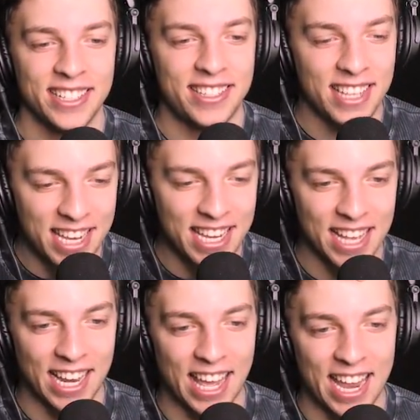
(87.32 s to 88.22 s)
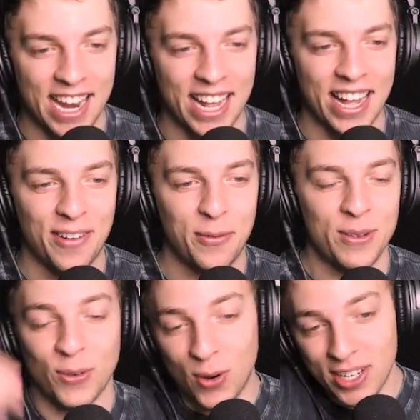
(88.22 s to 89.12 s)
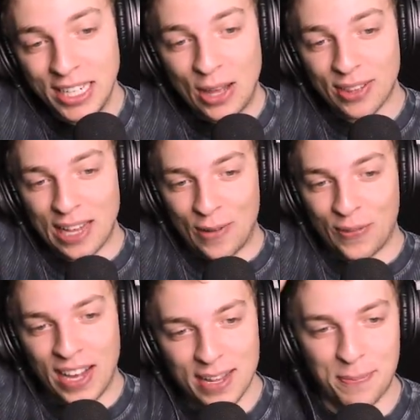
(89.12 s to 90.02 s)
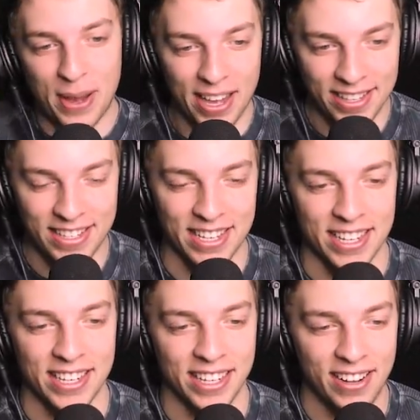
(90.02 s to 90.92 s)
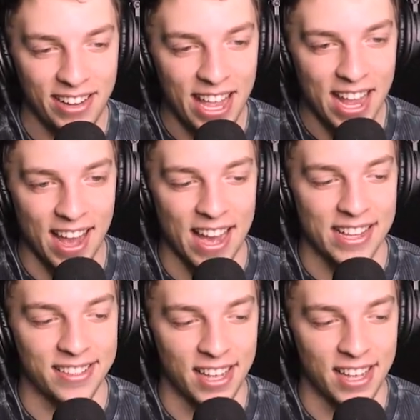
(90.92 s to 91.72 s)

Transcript: See you later. We've already lost our first person. Okay, guys.